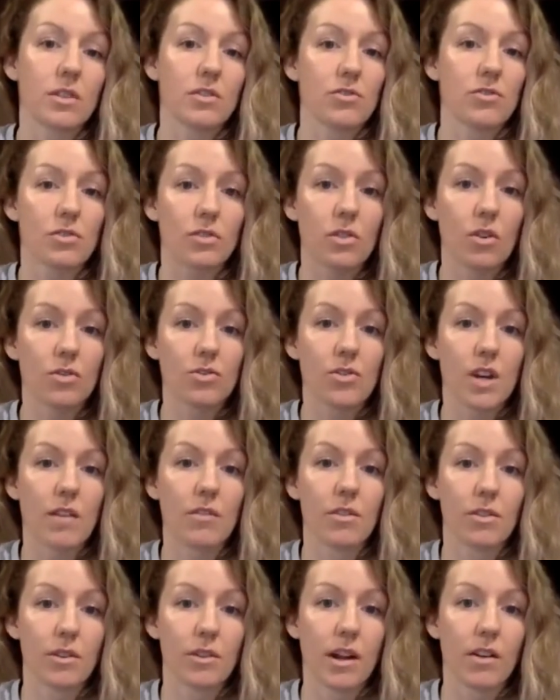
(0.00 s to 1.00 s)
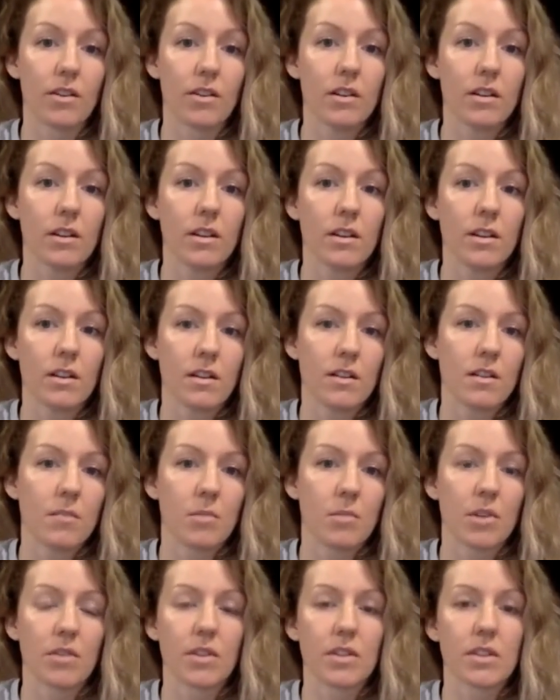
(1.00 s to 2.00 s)
just go right. travel around.
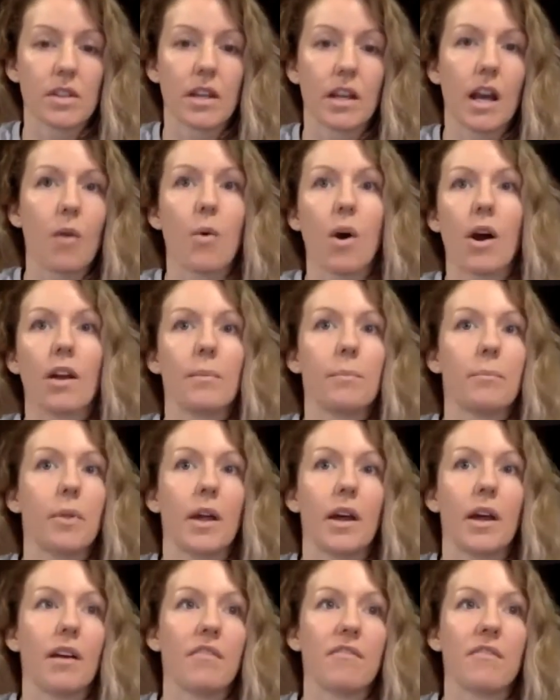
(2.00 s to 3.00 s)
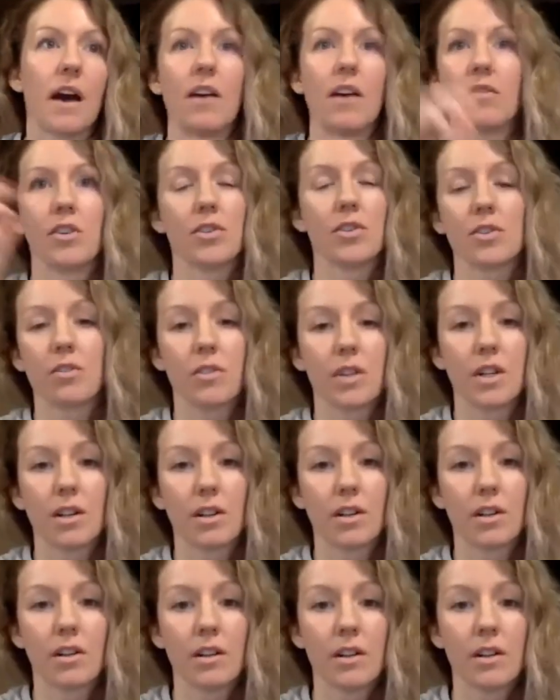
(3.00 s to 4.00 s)
But if it's like I want to play a five year
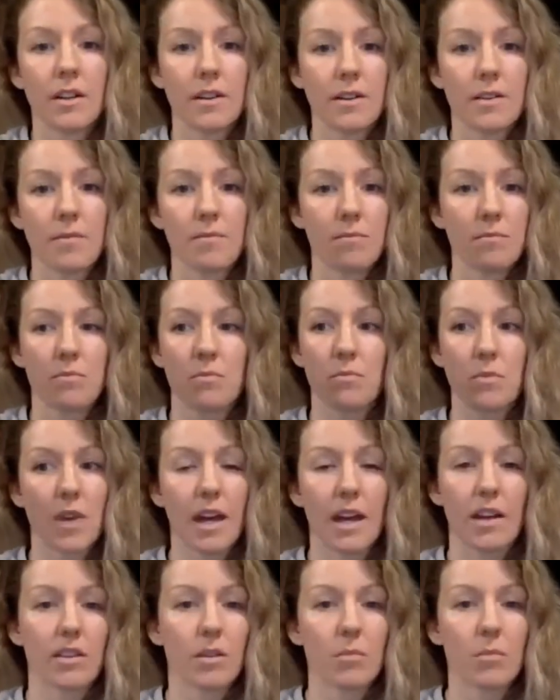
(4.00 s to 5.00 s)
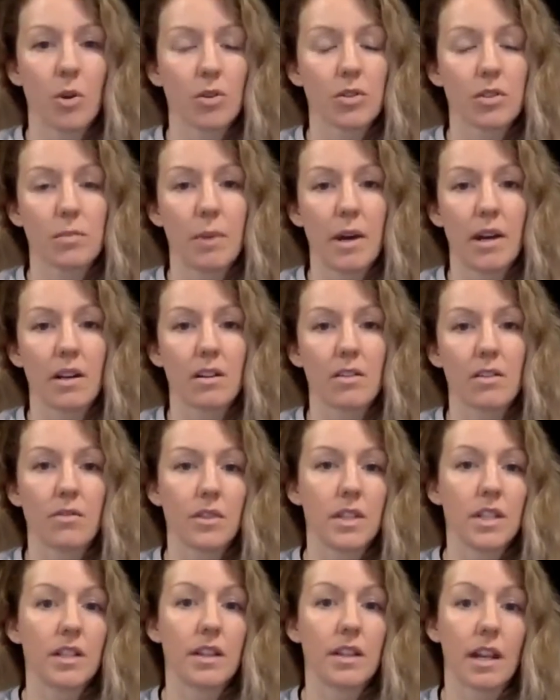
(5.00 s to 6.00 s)
career at the most competitive
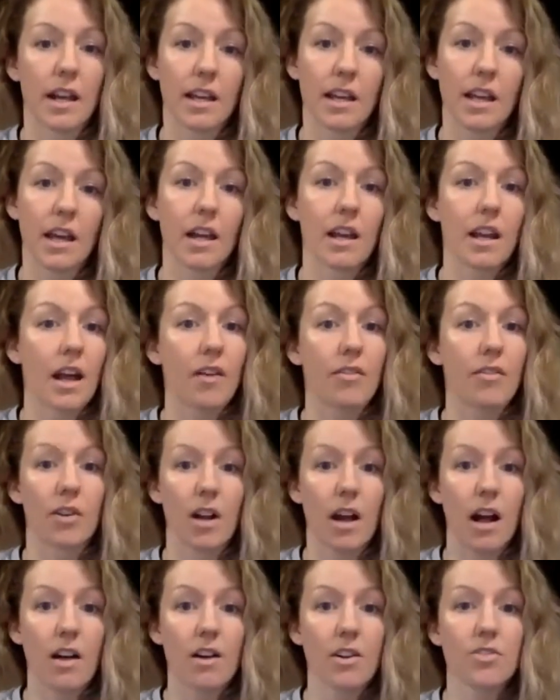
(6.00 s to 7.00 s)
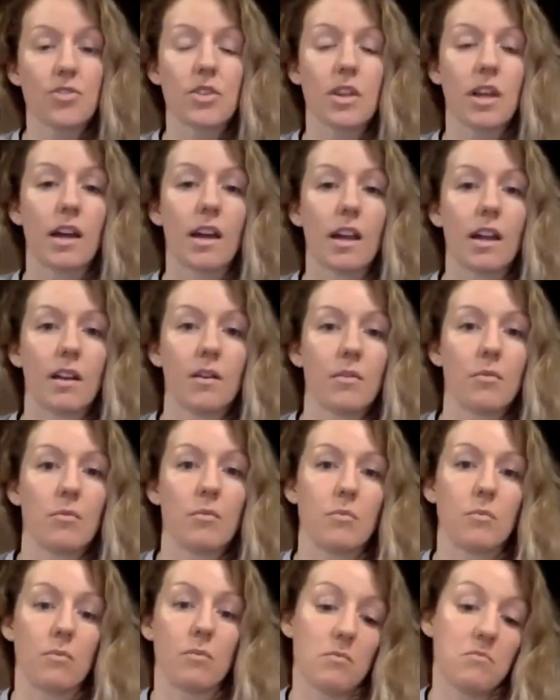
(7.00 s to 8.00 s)
league that I can after college, then
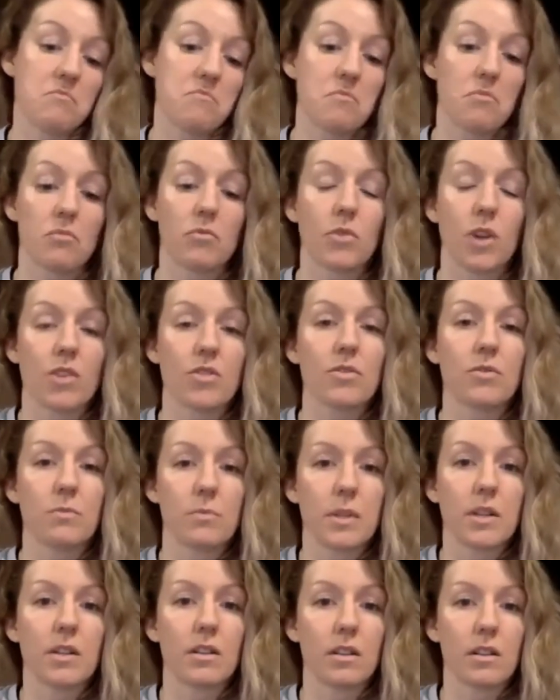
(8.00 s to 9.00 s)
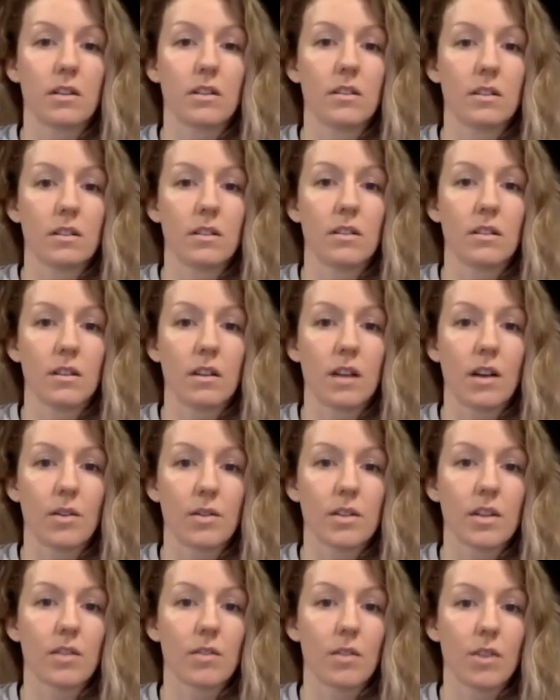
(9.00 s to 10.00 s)
Rush would be a good I
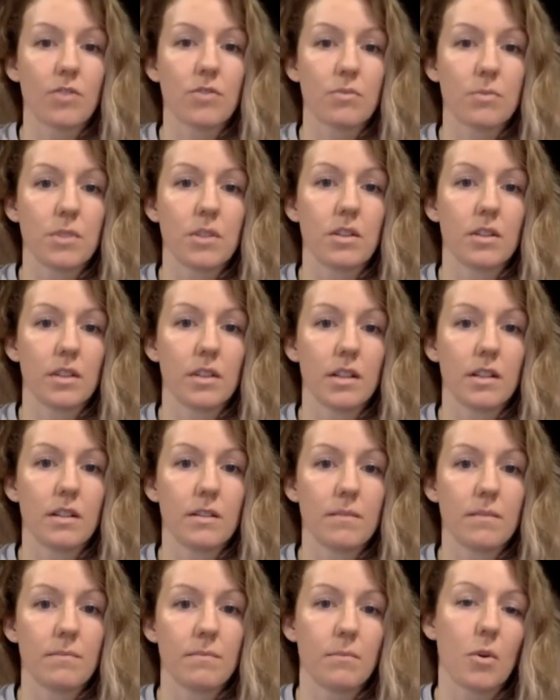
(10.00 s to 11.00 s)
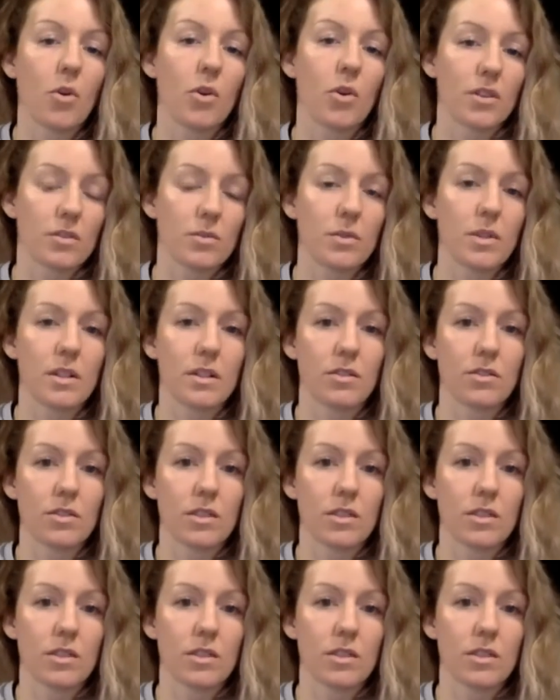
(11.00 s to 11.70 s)
would say Russia would be a good league or the Swedish That's